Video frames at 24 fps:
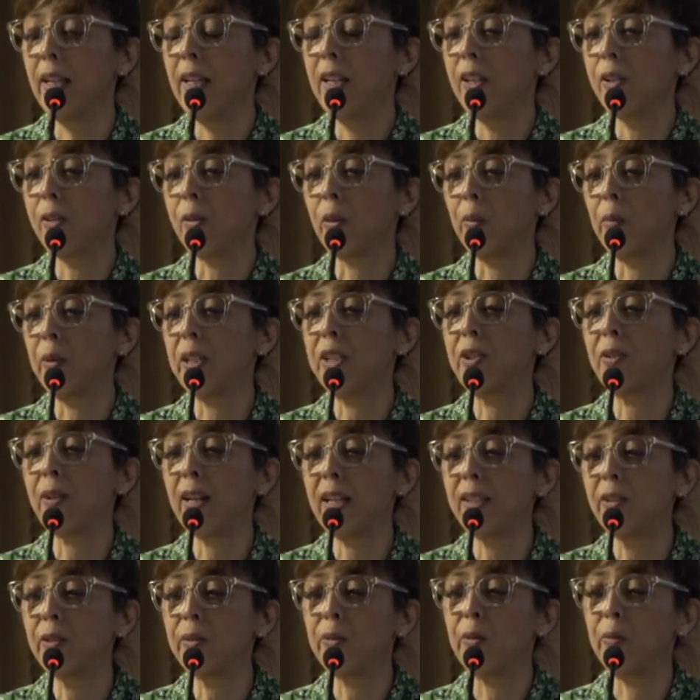So we
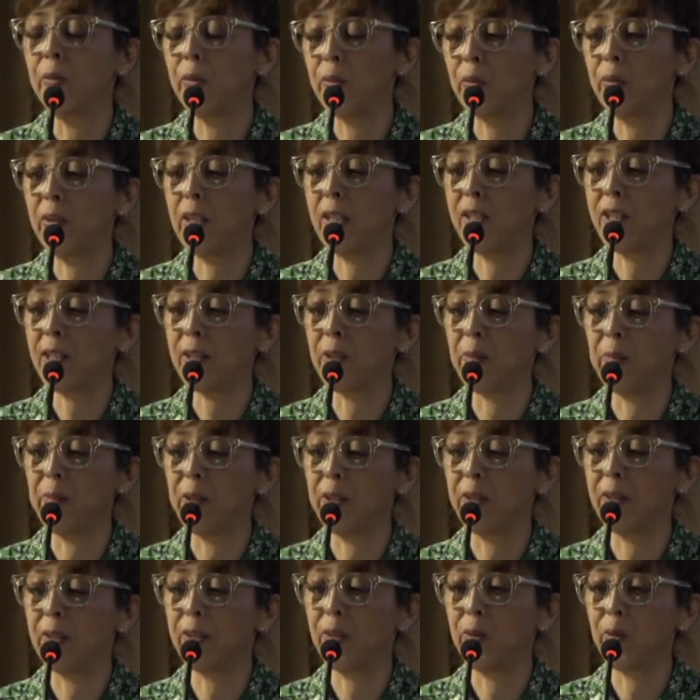tried to, to teach a
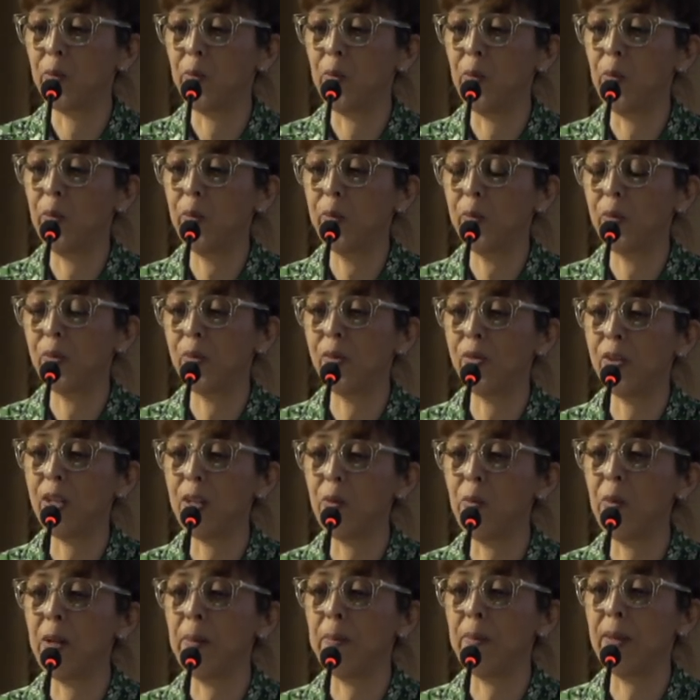computer to, to see
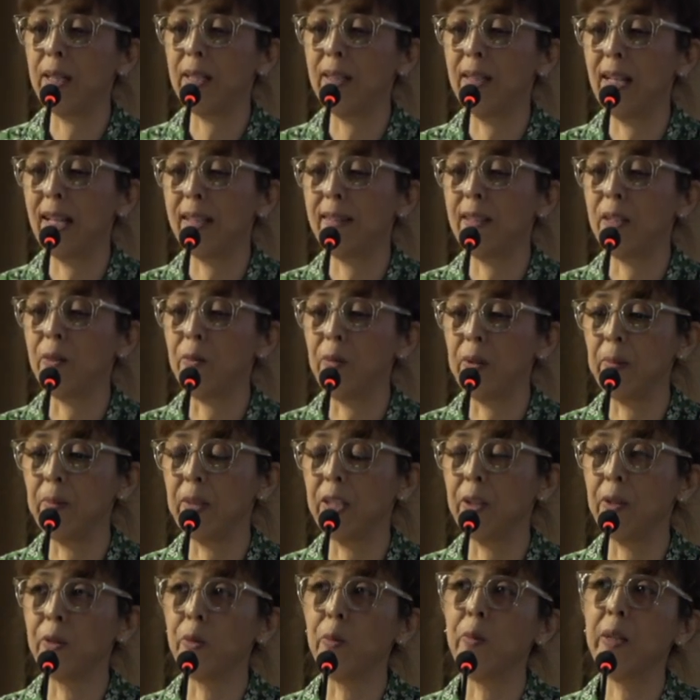women, Latin women,
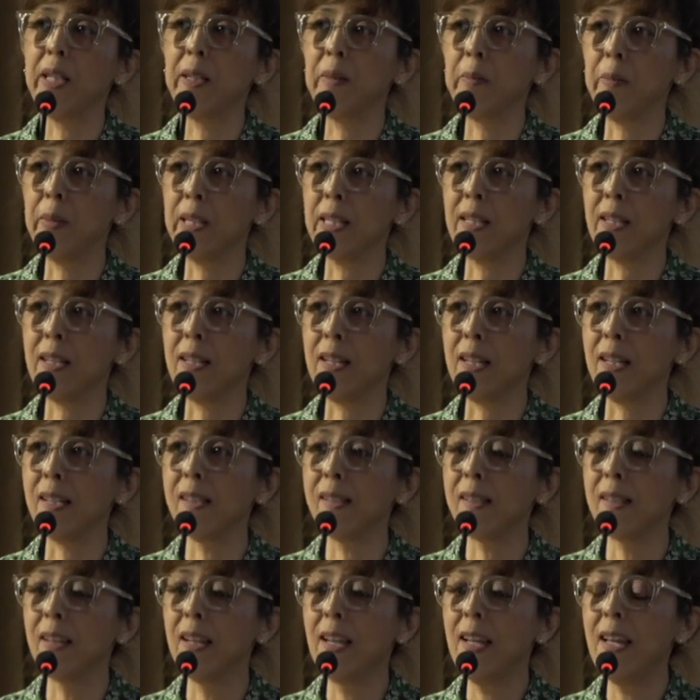not wearing
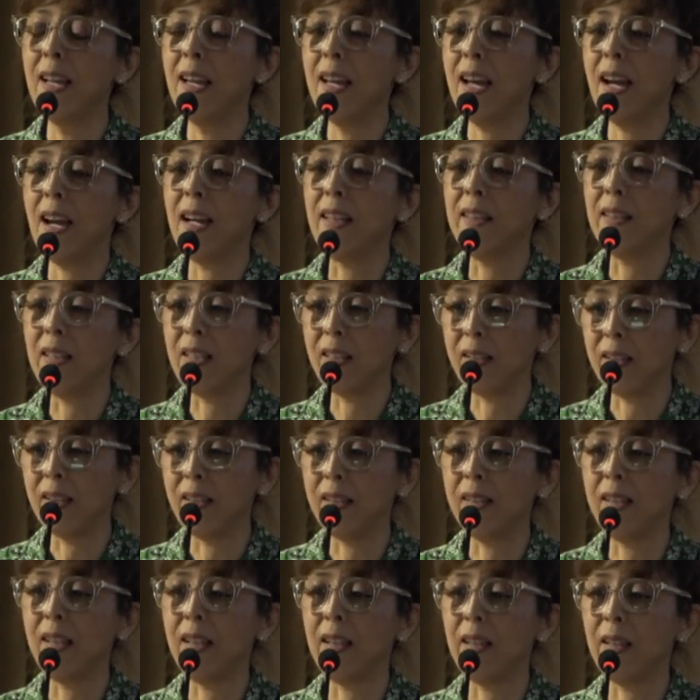bikinis. And this
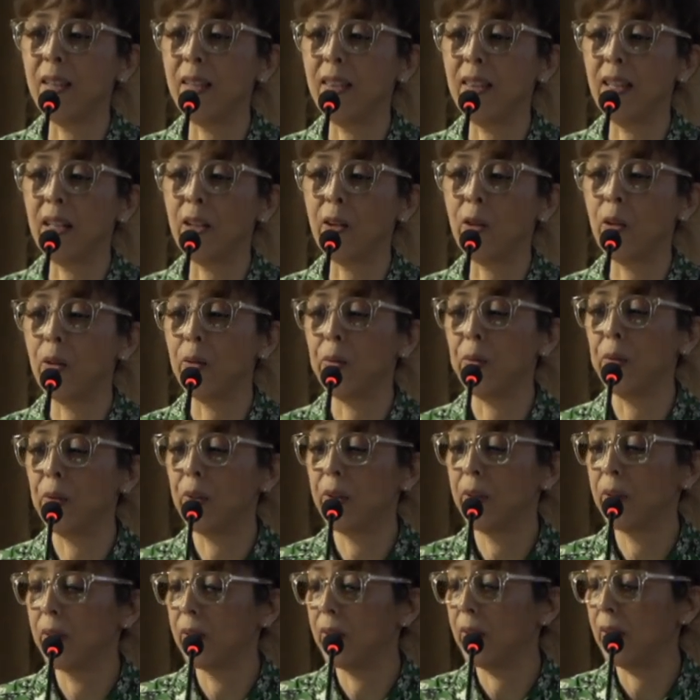is the, the code
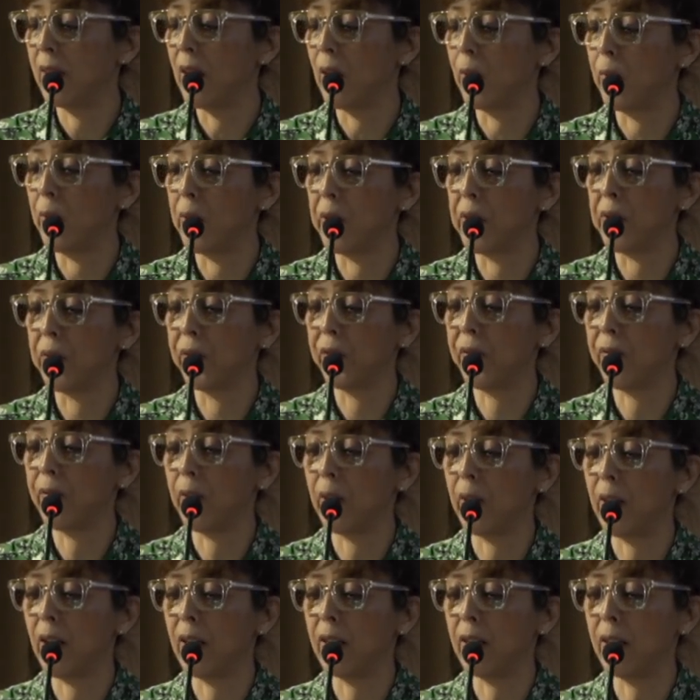that we use for
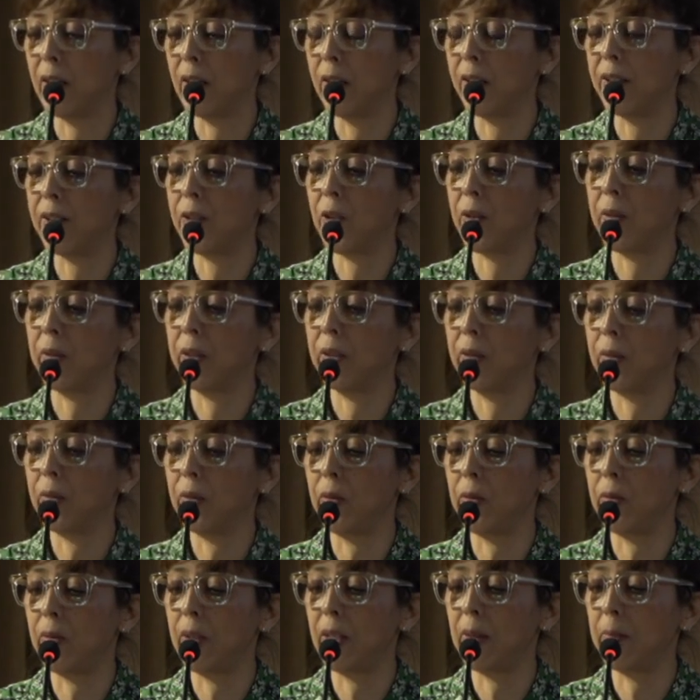that. And I'll show it to
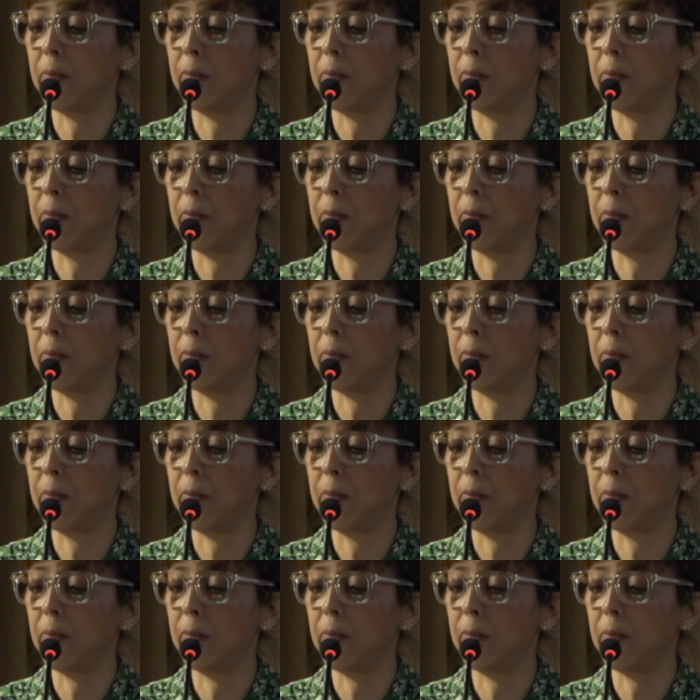you in